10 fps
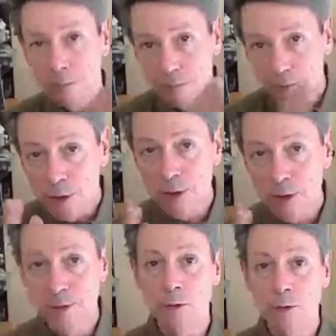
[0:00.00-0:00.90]
further
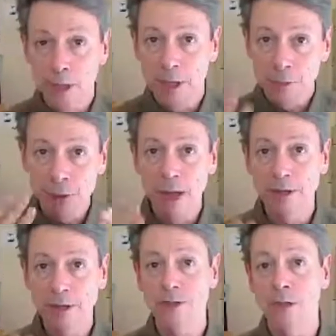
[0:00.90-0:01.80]
to people who
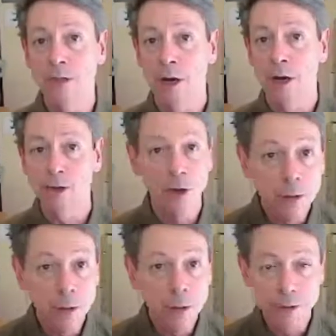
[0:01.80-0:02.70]
actually are trying
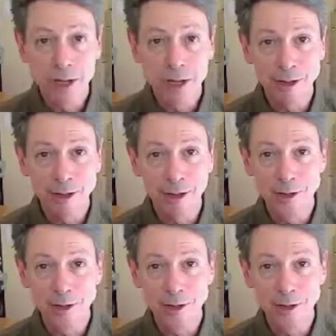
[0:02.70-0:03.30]
to understand you.